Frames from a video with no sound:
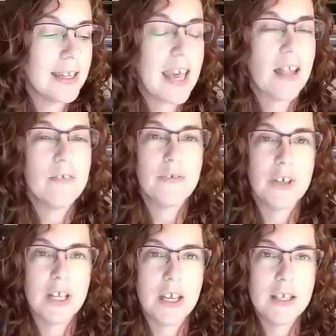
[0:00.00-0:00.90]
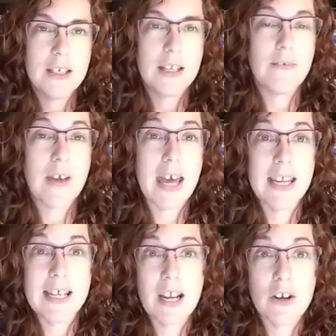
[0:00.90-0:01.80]
California,
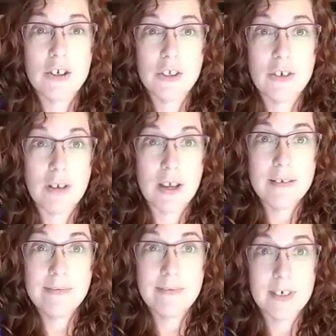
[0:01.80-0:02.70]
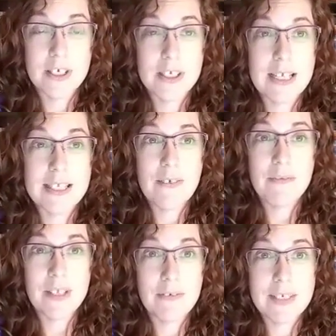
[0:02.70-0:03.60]
Nevada, and Arizona are states I've
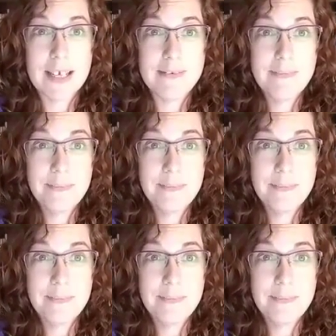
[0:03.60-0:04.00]
lived in.